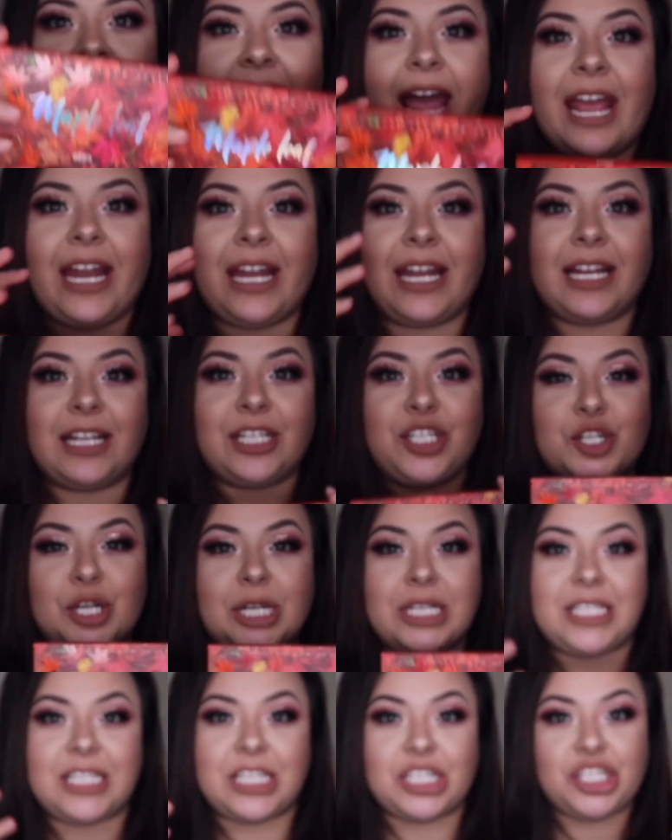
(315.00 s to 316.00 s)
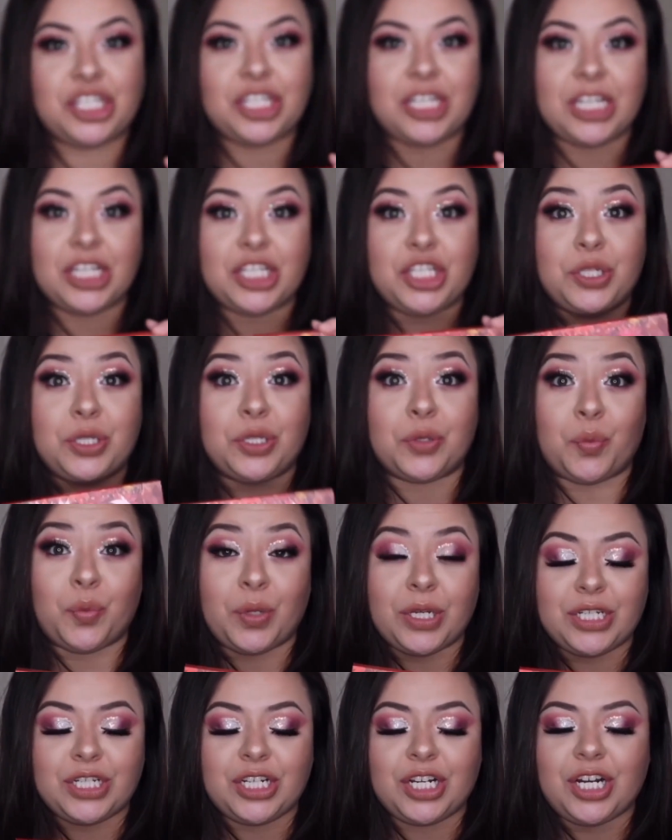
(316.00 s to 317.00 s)
and transitioning to the
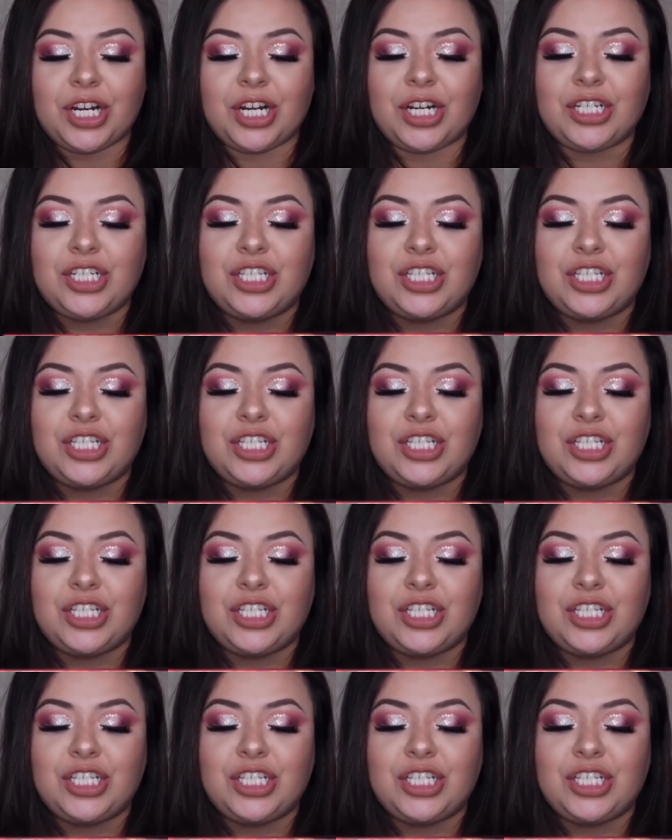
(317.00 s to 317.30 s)
winter.